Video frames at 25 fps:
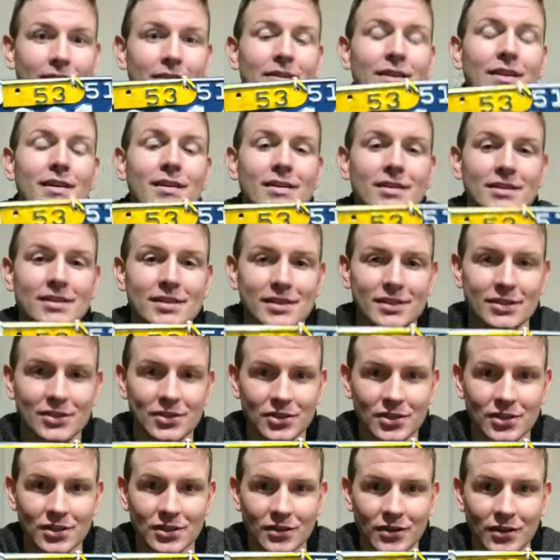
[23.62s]

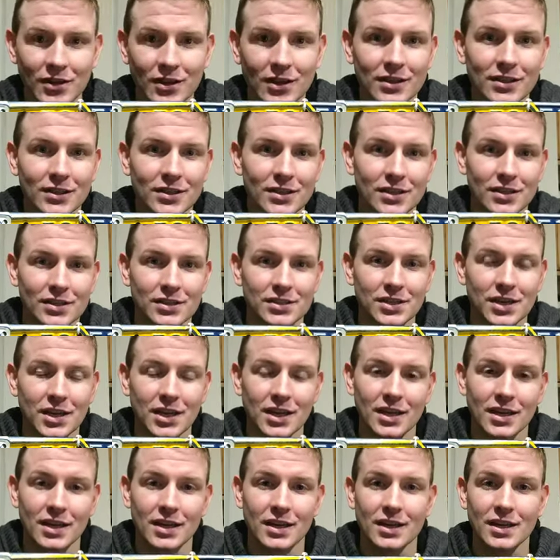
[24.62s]
This is
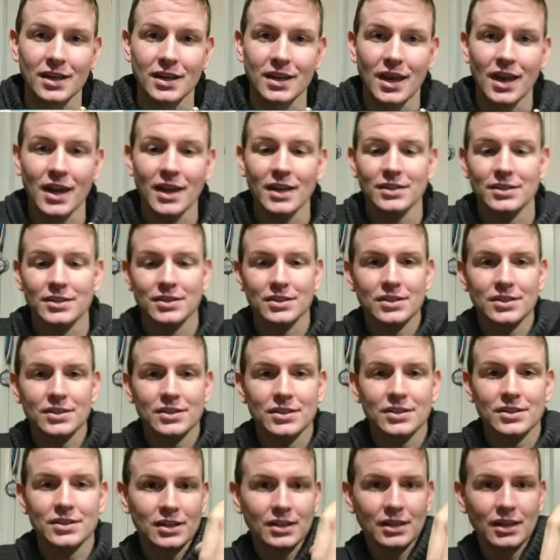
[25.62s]
a
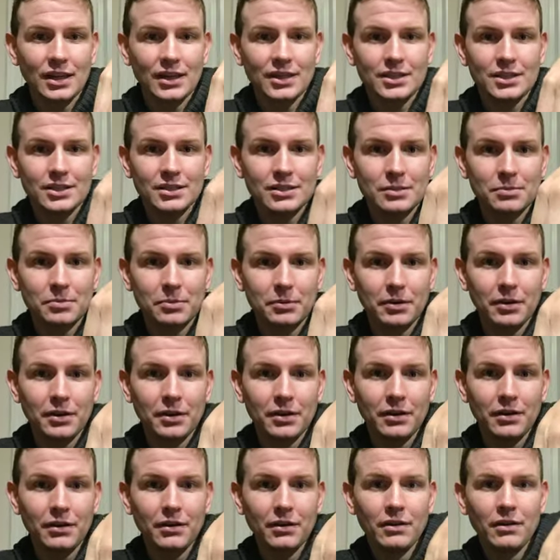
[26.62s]
Kansas license plate
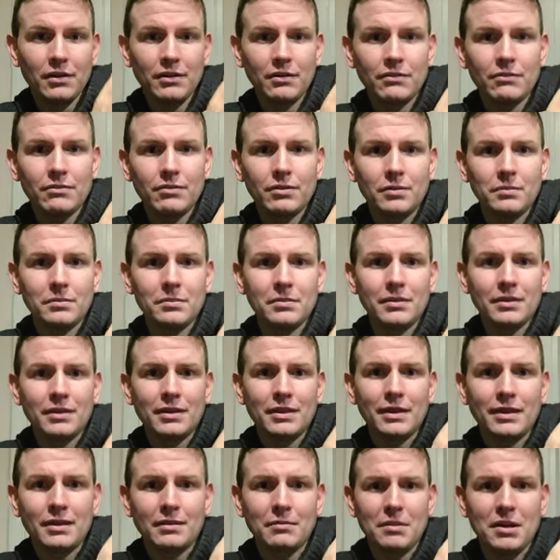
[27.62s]

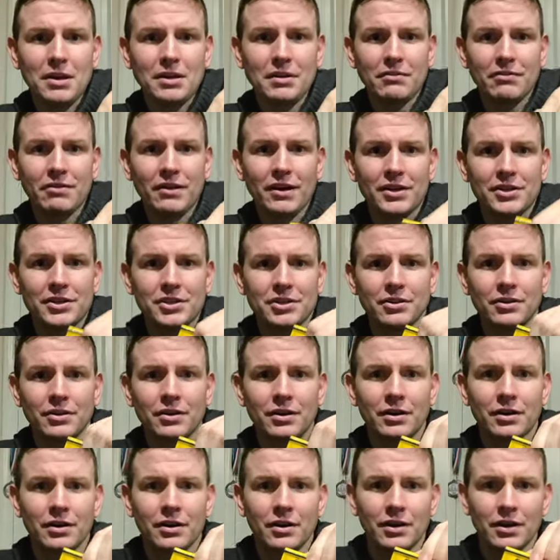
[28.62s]
from manufactured